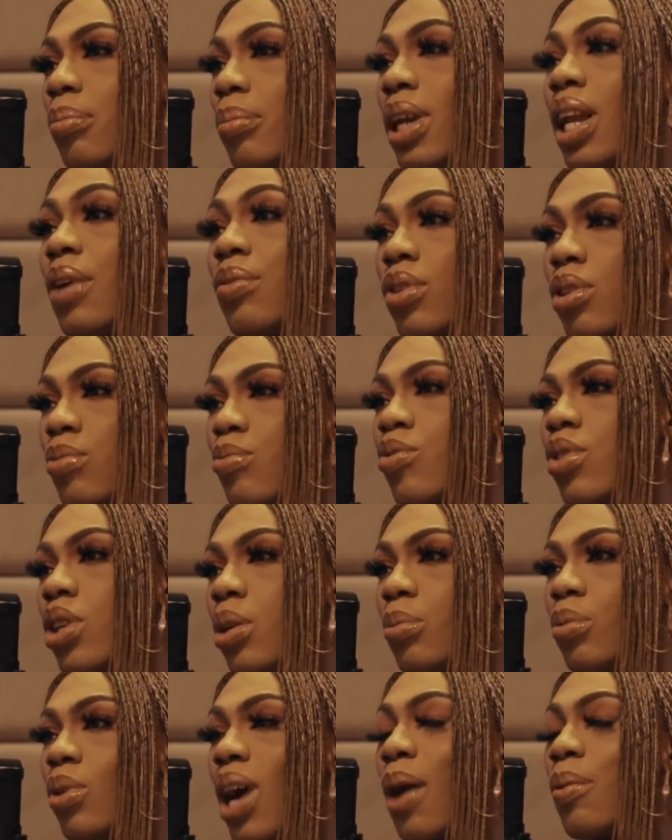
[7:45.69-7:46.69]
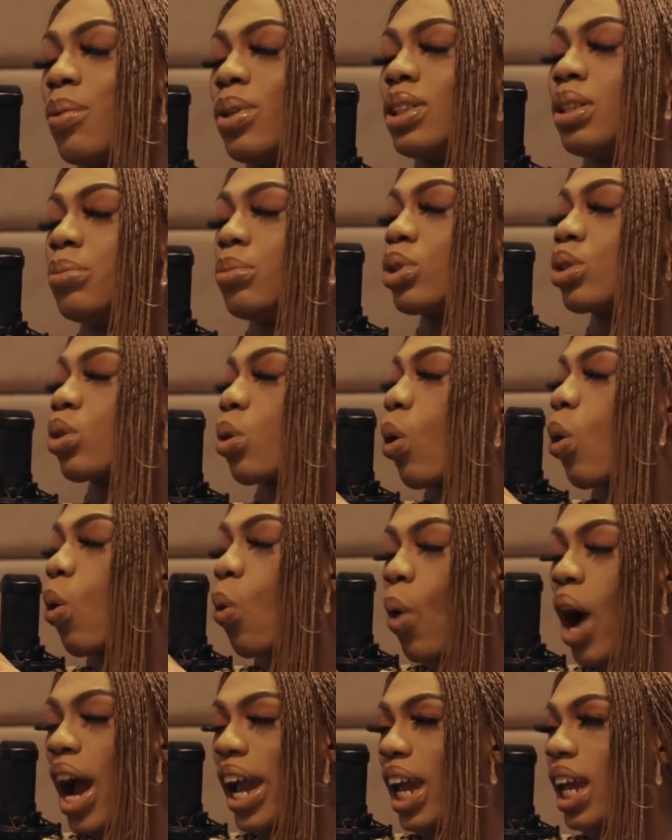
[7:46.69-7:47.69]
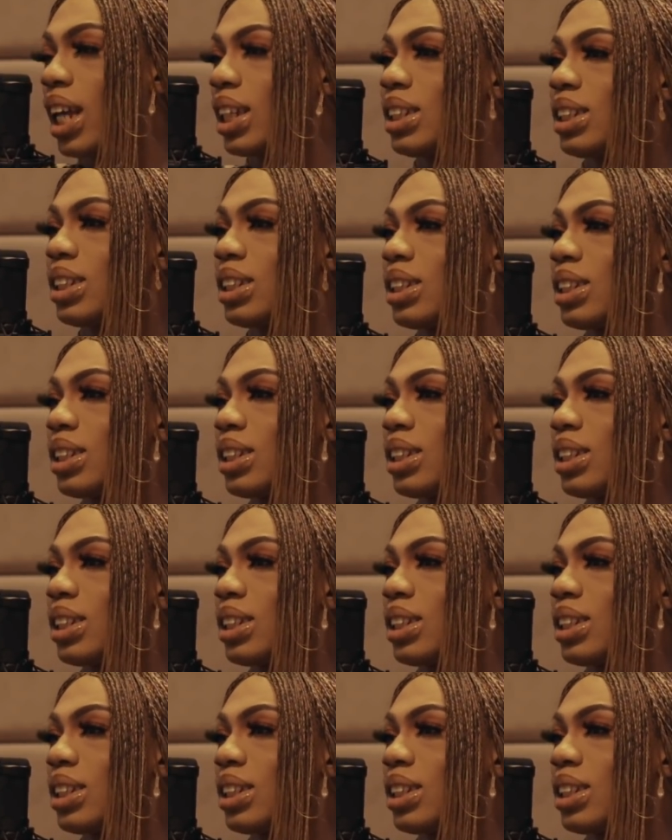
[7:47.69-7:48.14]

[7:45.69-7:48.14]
My life was miserable. I was the most quiet